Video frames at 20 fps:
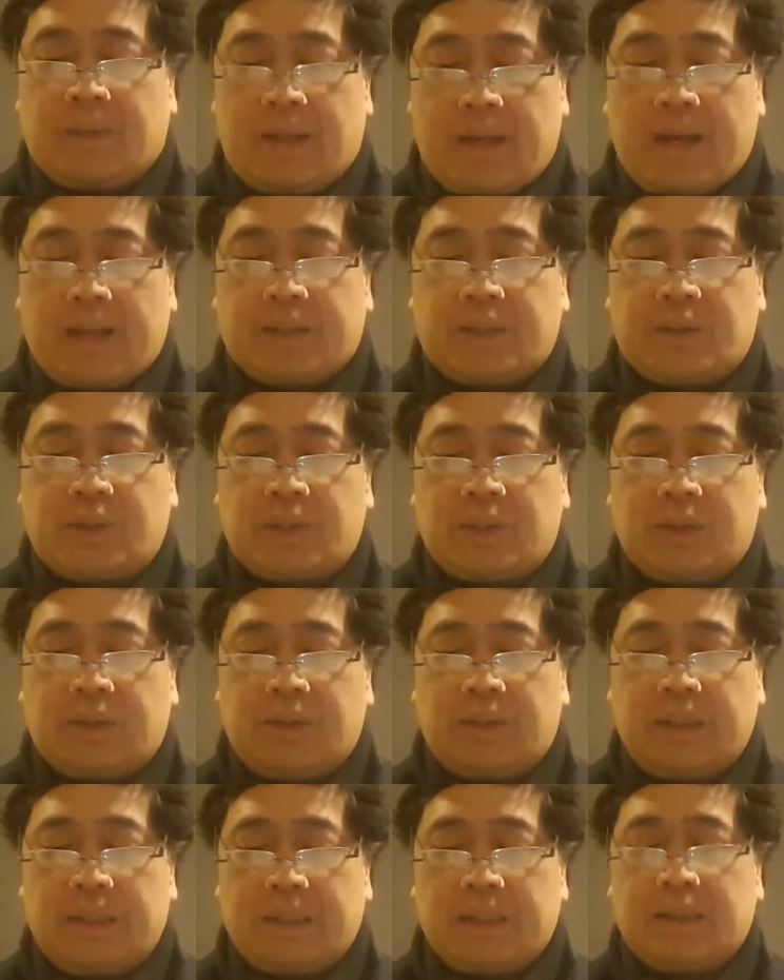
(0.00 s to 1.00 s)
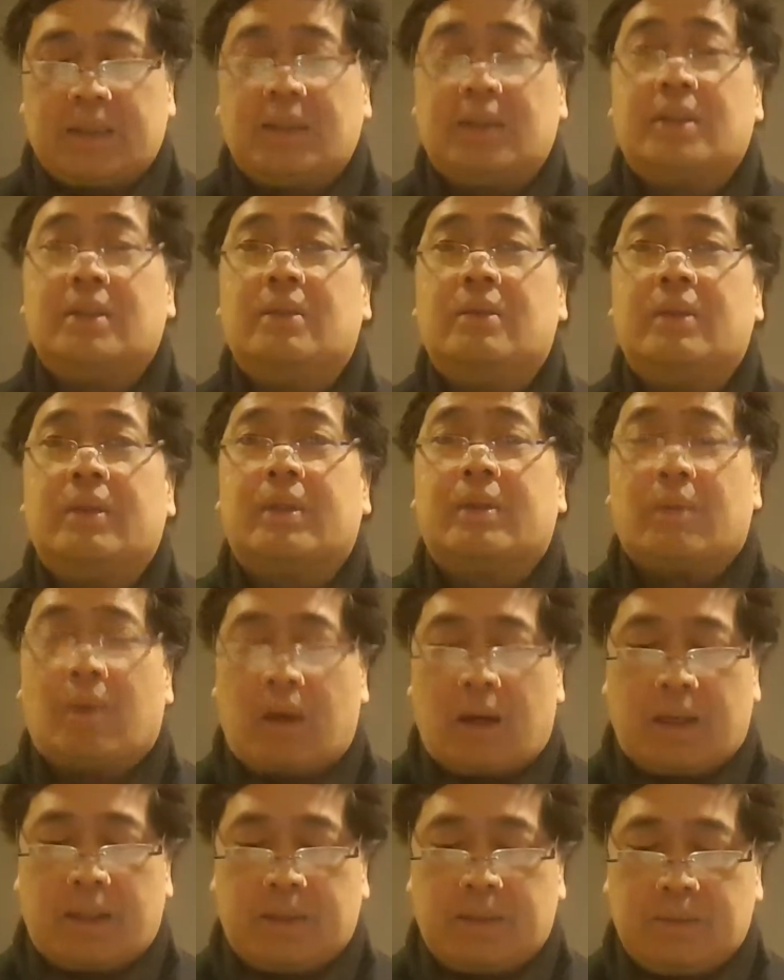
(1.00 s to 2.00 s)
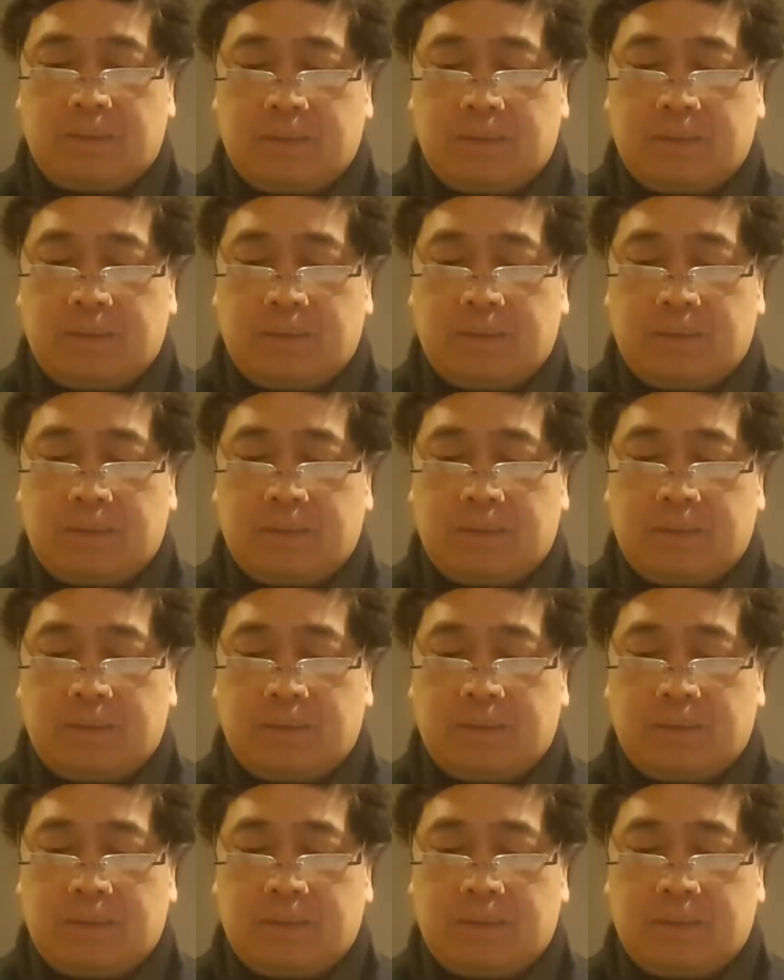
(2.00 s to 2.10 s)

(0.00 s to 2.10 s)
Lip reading: action is required.